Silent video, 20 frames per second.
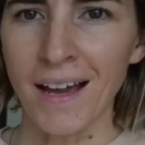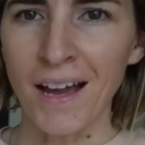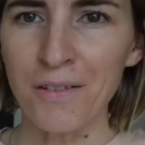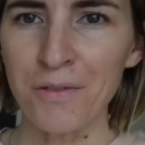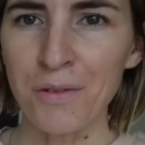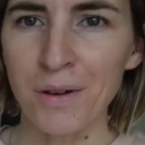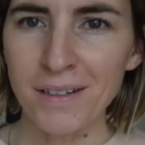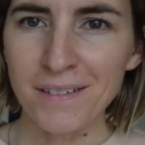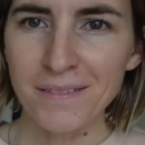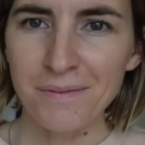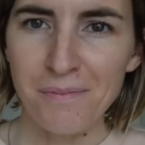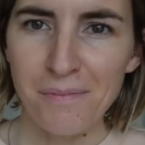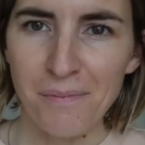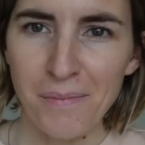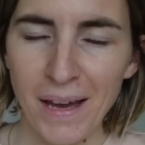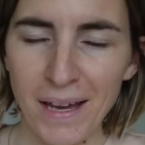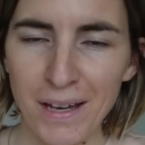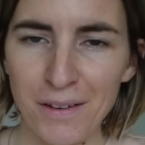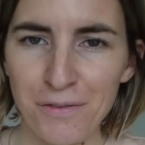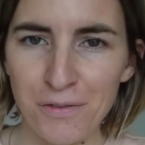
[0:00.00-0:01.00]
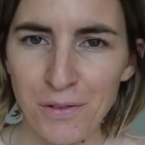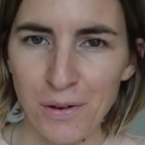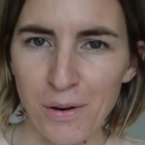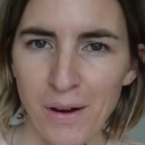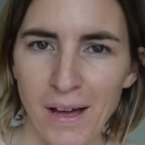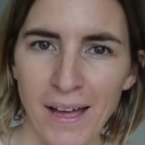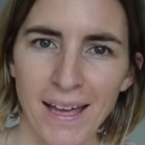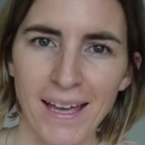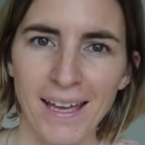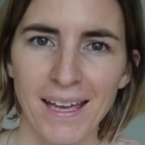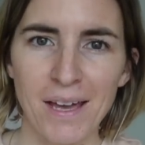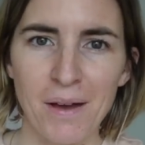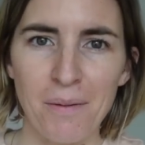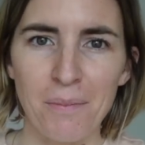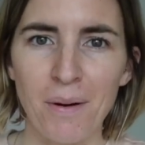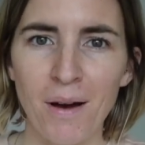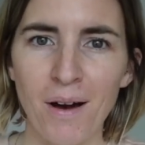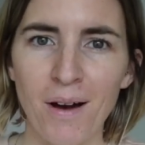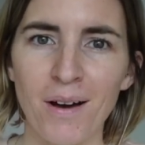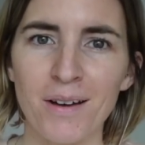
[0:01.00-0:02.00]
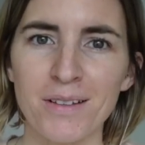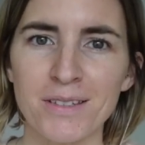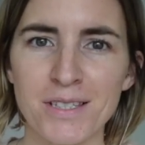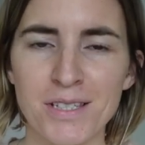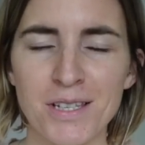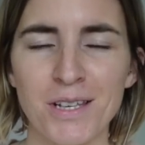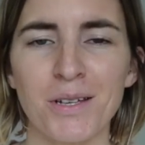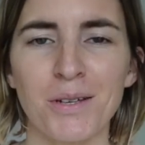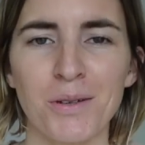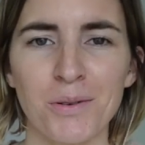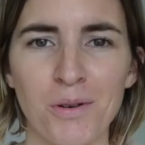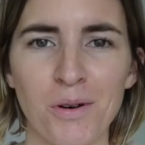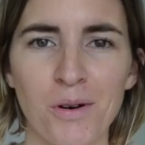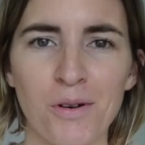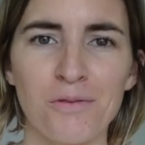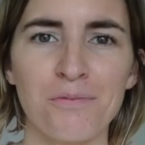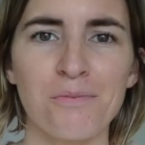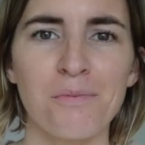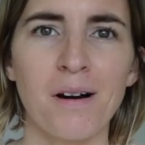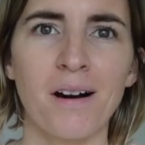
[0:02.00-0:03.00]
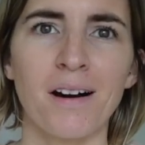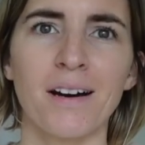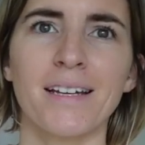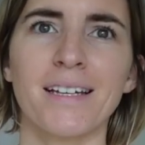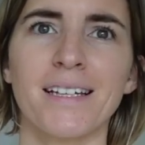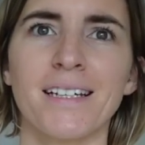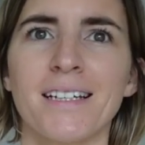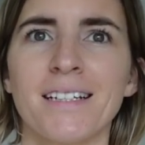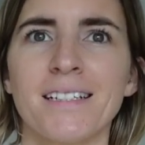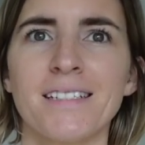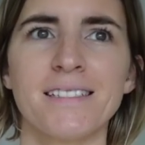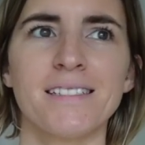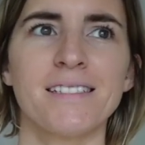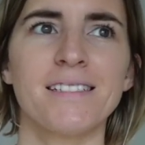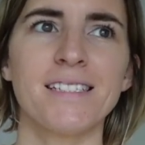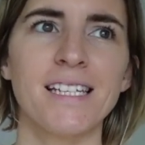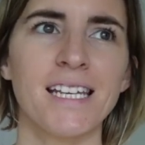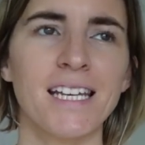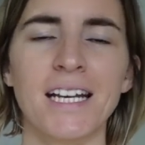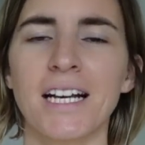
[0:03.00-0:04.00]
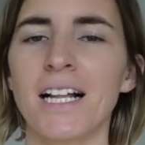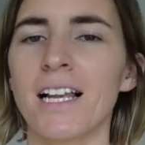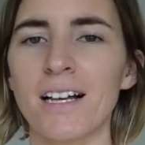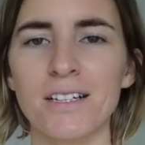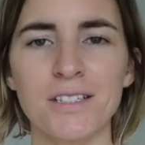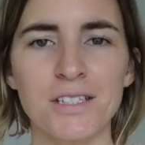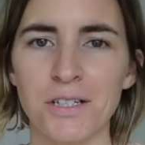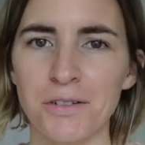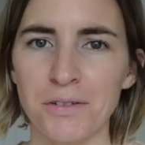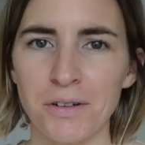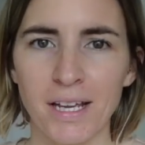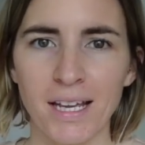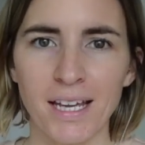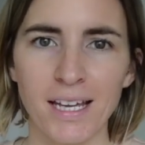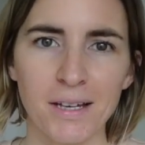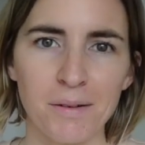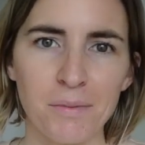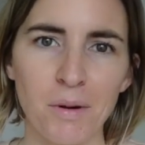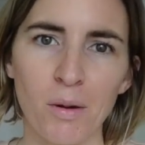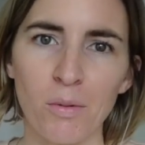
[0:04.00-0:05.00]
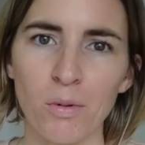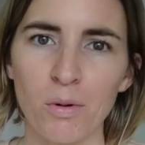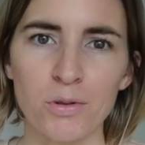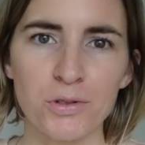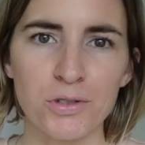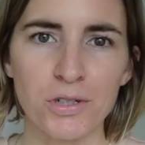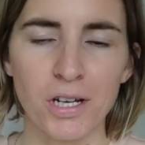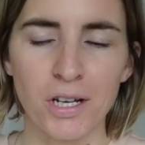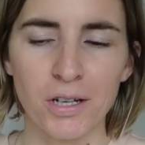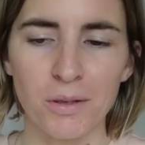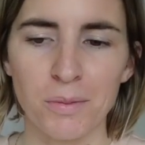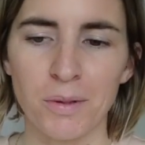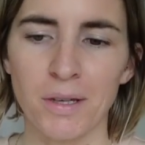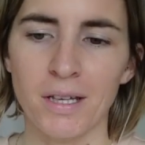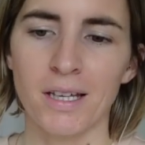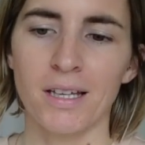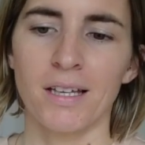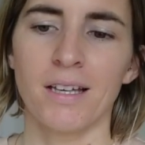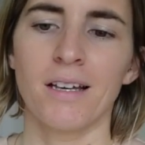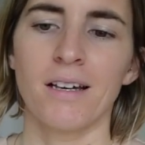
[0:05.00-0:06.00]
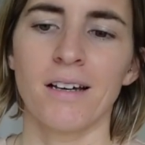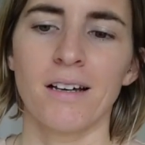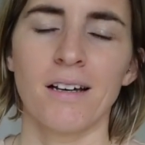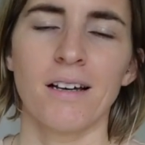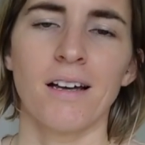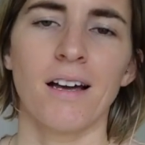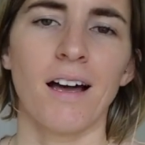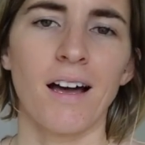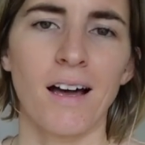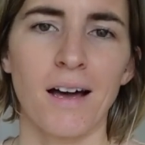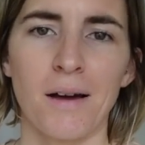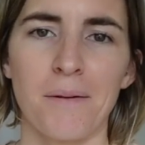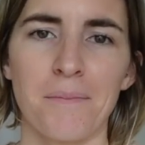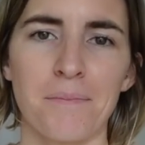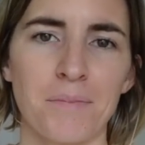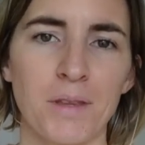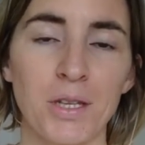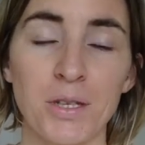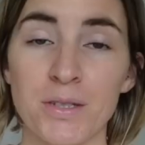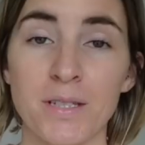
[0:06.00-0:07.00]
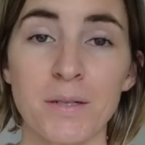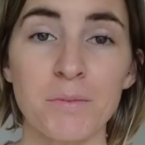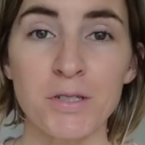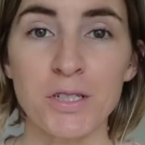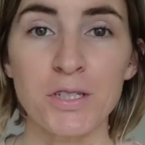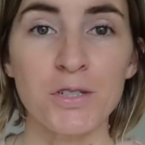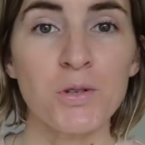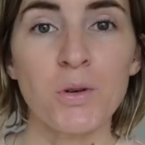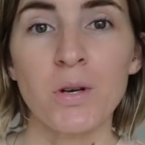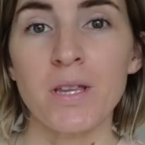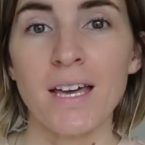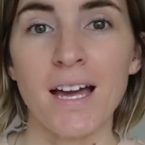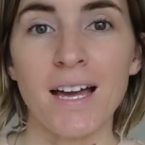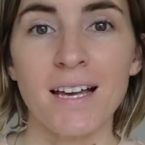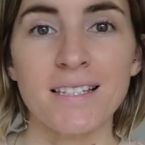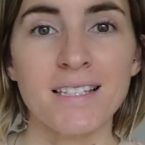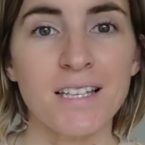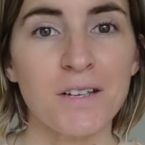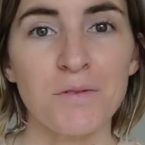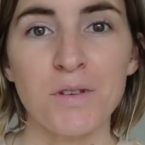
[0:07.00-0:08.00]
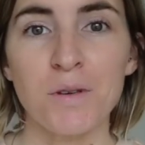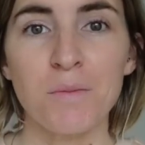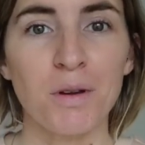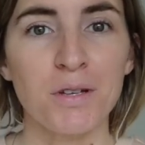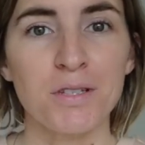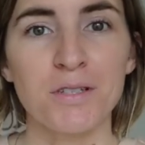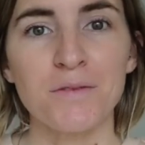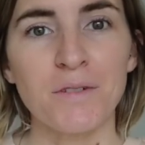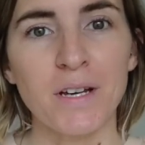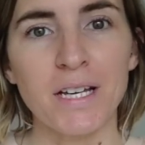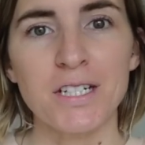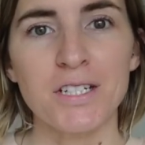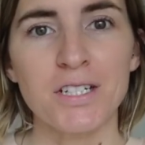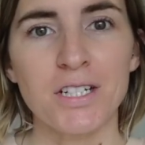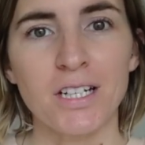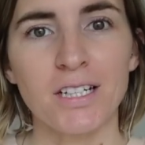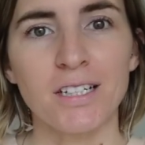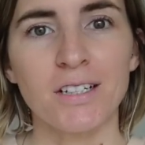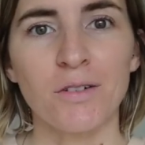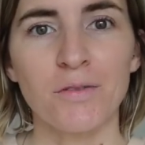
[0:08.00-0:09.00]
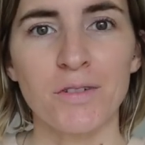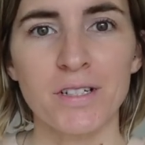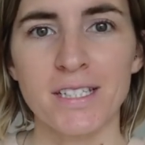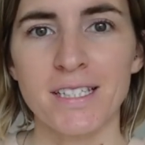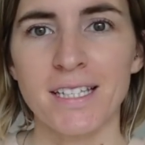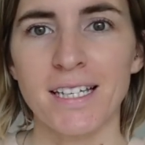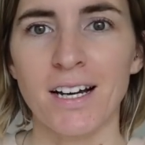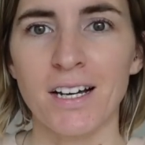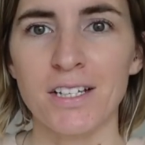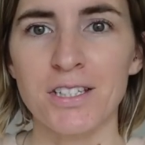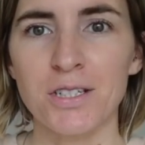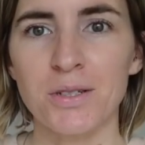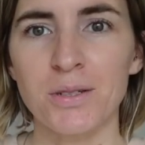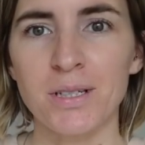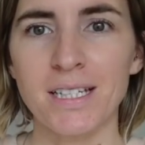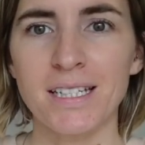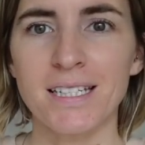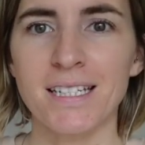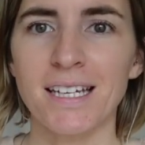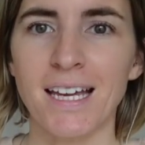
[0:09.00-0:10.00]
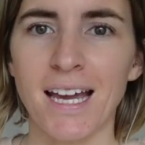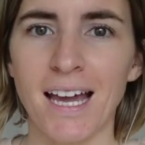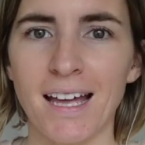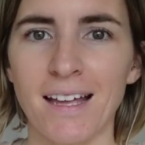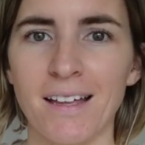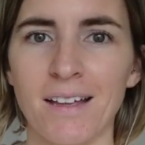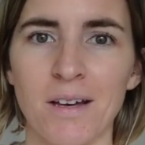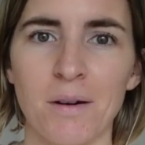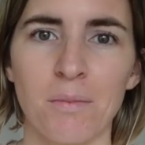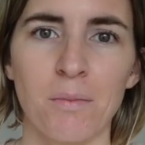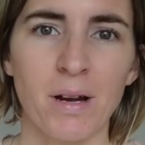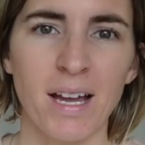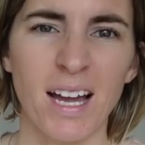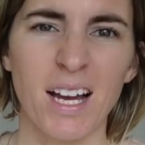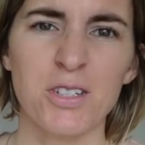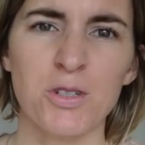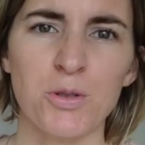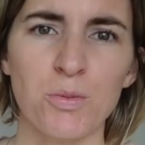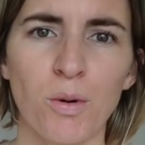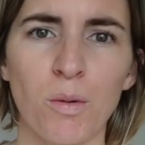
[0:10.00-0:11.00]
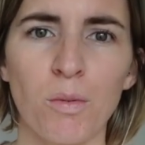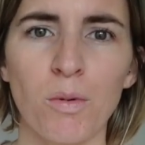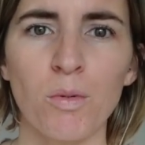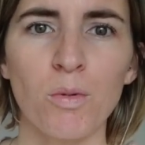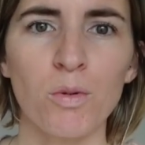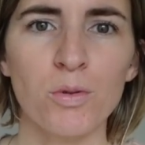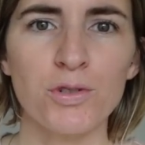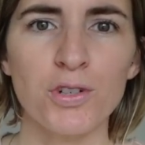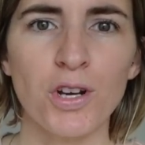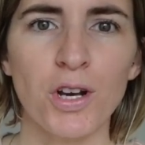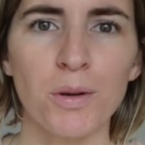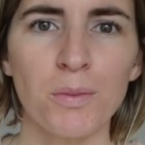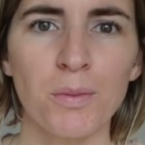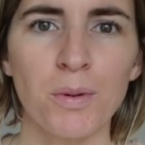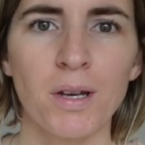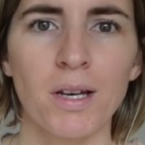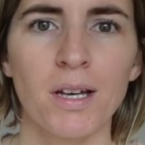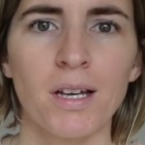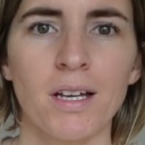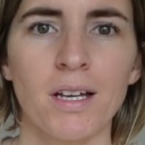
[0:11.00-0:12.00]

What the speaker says: Hi everyone, back for a part two of my decluttering my wardrobe. You seem to enjoy that, it's giving you motivation. Obviously I do need to get my actual proper wardrobe